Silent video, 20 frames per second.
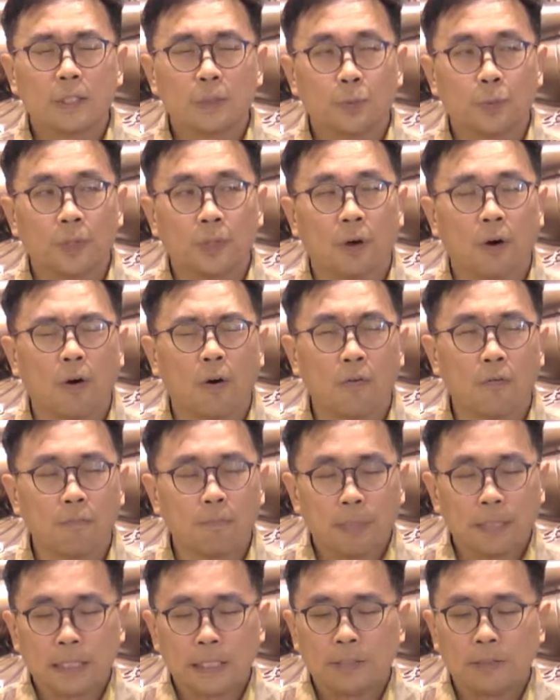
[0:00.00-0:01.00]
with all
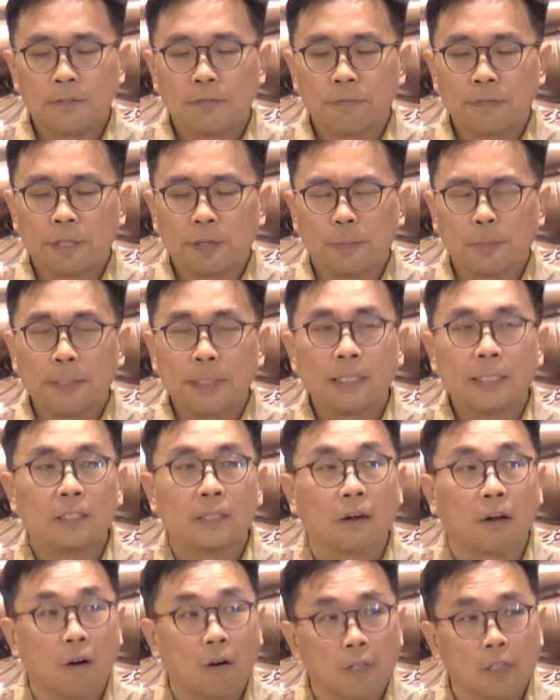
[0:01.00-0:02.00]
material phenomenon
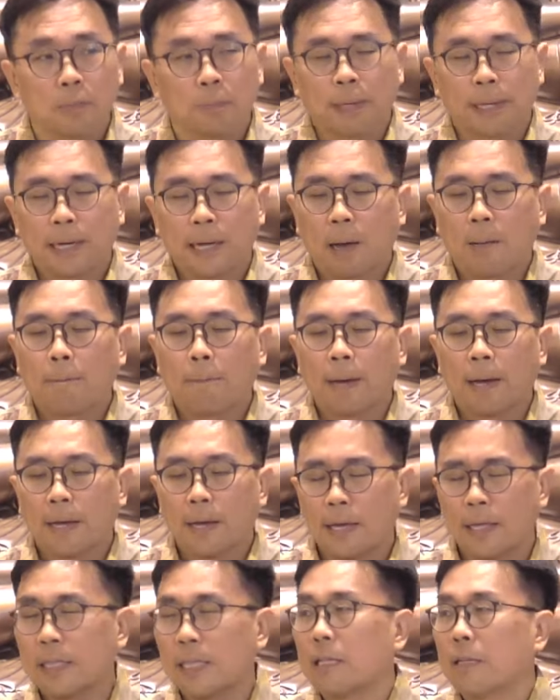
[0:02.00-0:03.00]
caused by karma
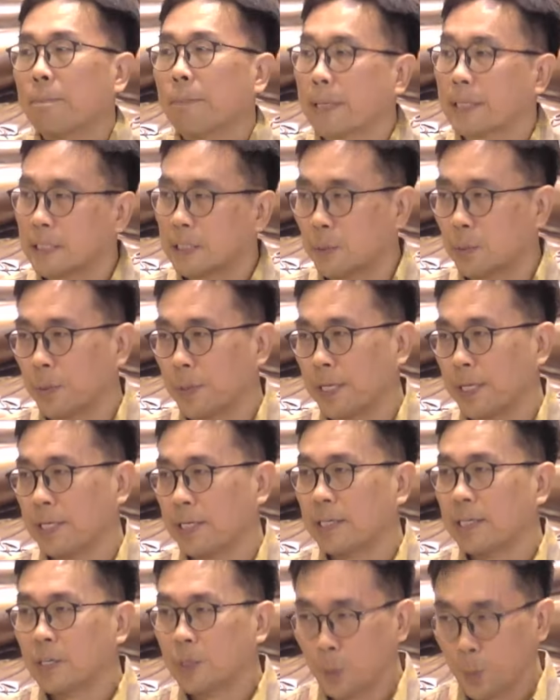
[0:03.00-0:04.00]
and then pass away
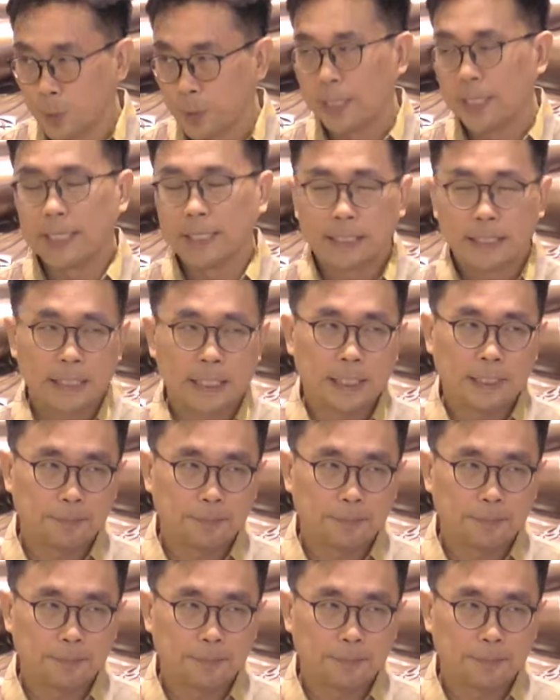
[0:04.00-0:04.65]
with it.